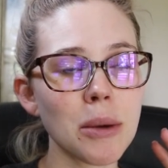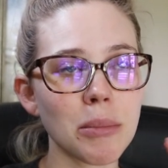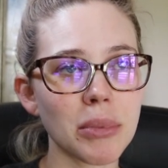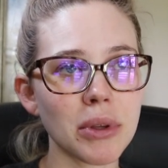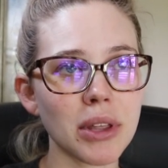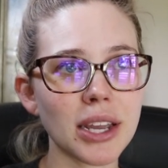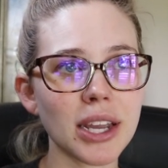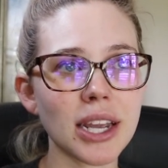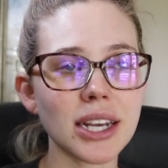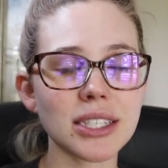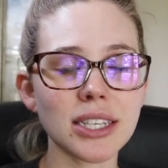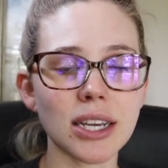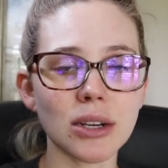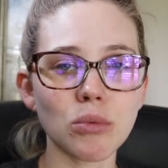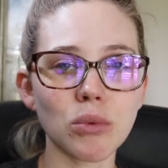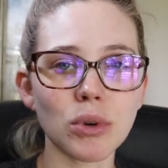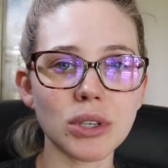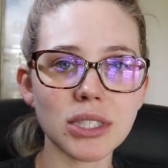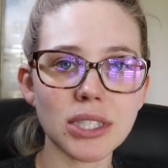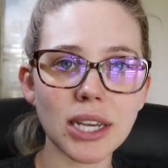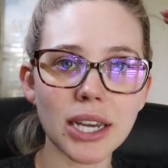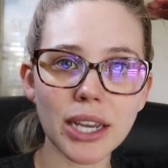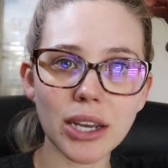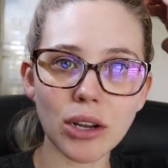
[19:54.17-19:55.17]
But like I said,
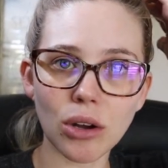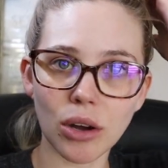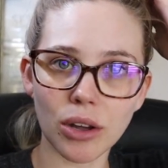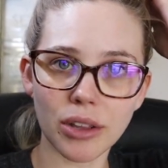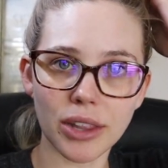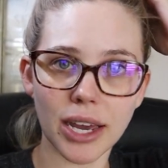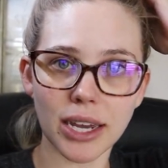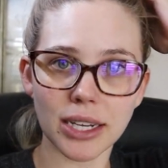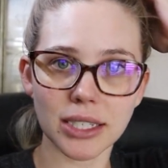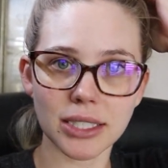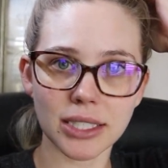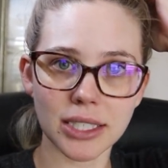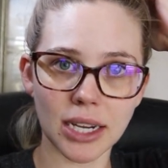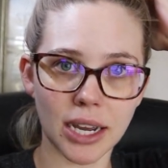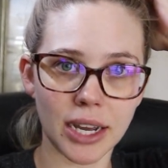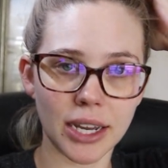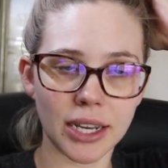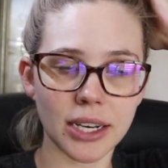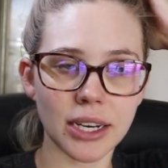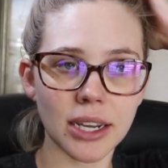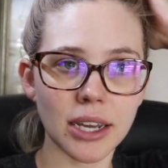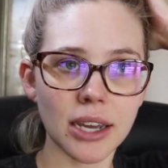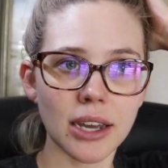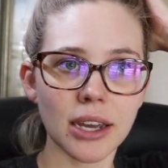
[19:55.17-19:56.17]
once I get all that
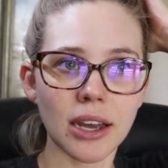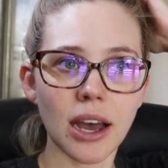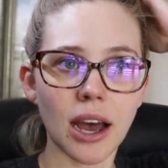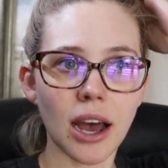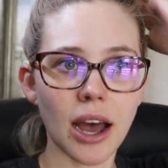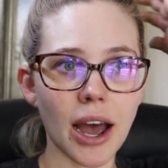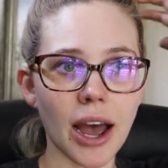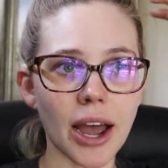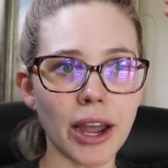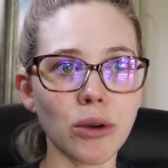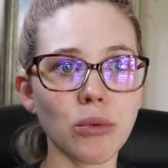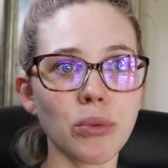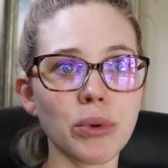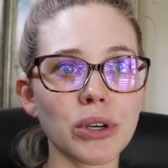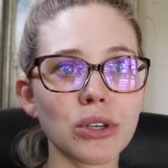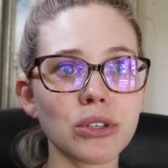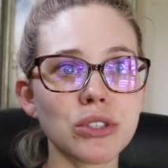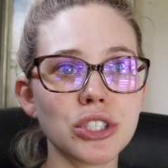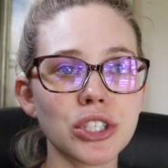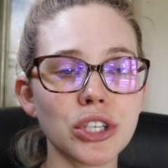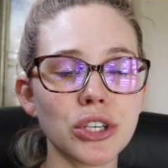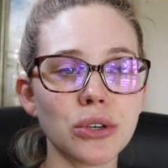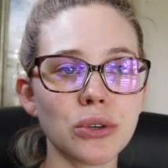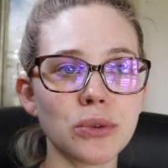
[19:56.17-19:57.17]
done, I
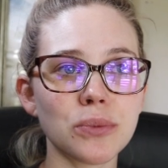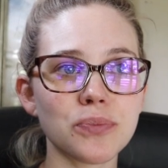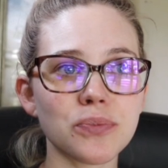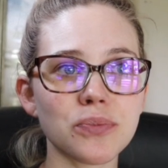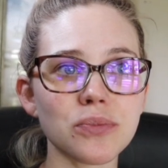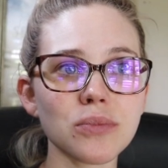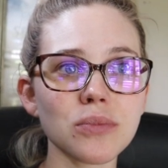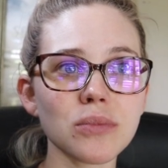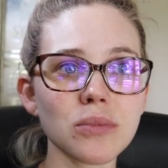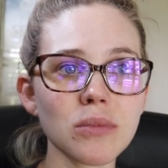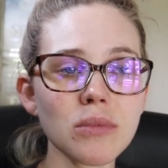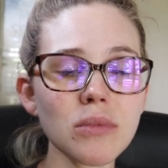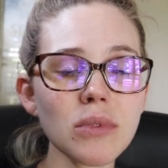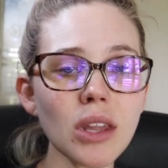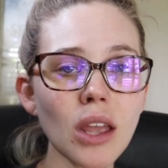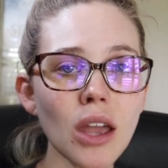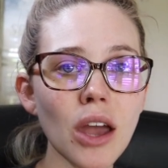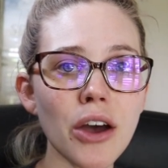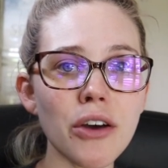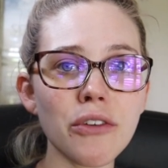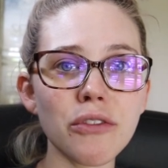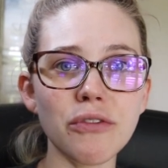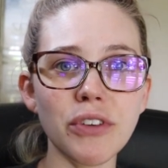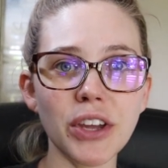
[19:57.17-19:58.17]
will do
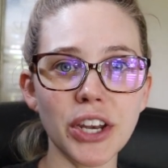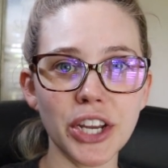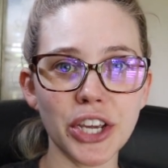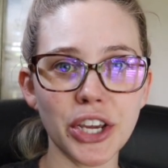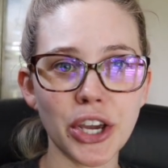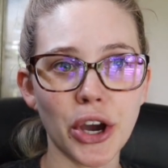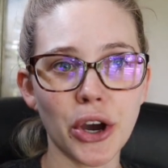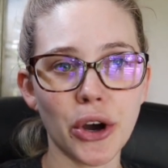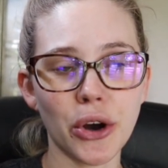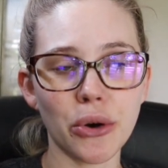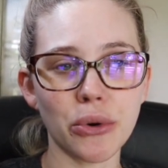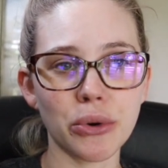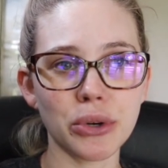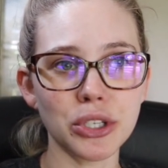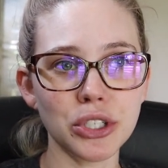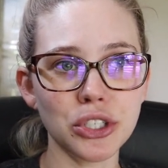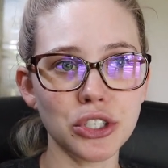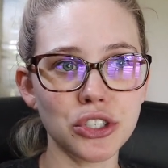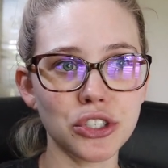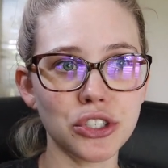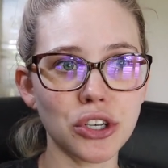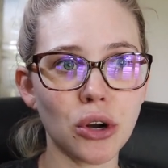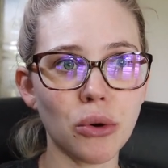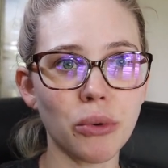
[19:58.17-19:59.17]
a video
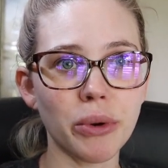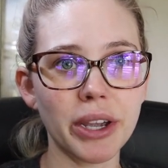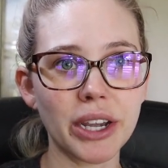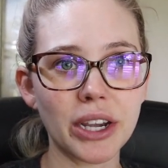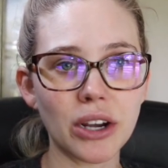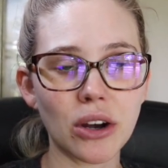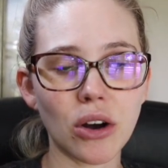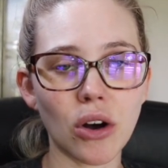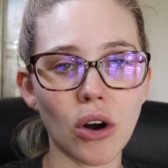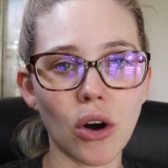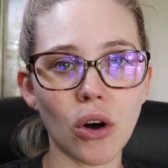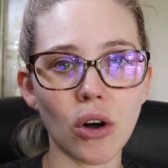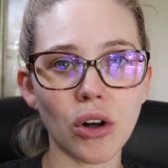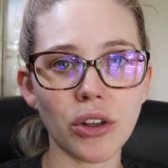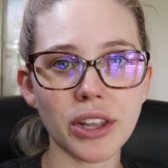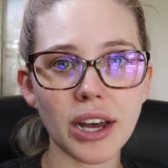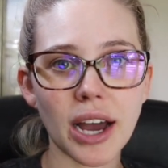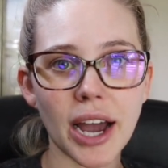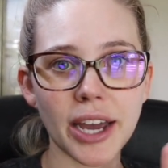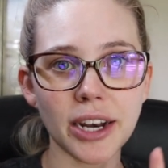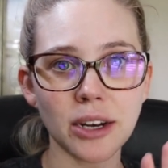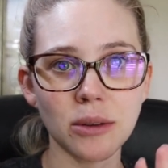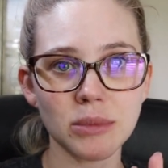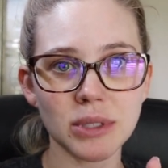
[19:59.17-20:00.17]
showing all
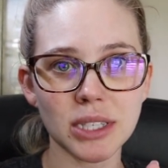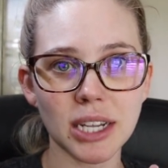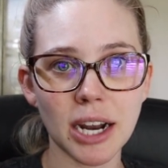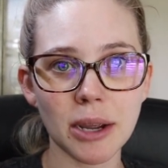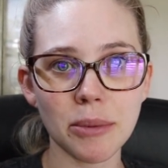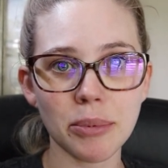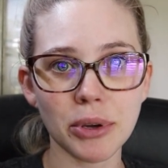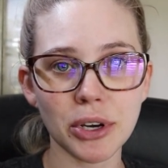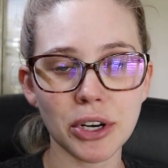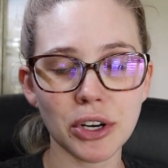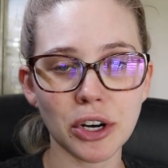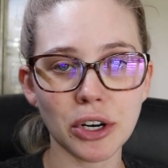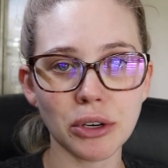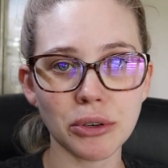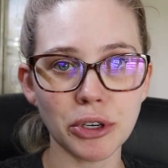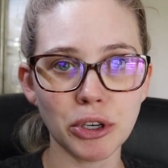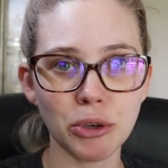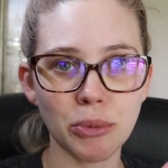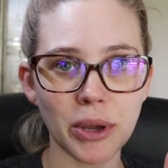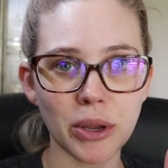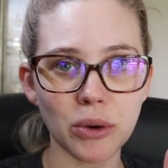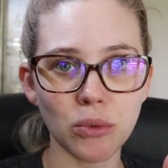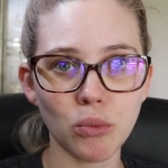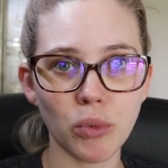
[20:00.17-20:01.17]
the items that I put in our
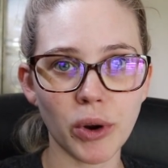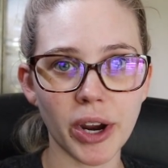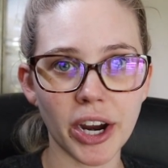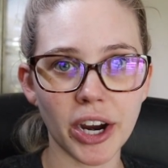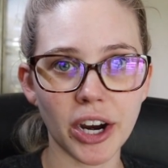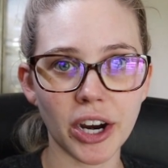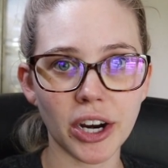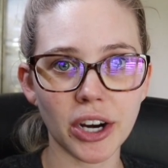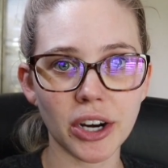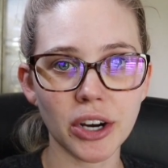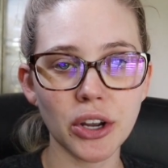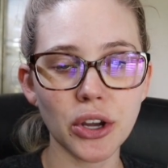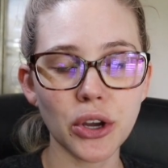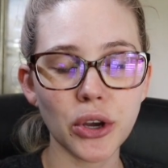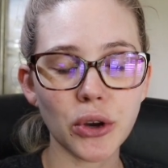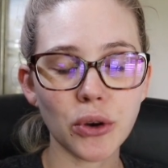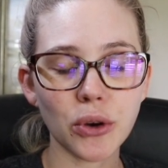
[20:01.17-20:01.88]
room and where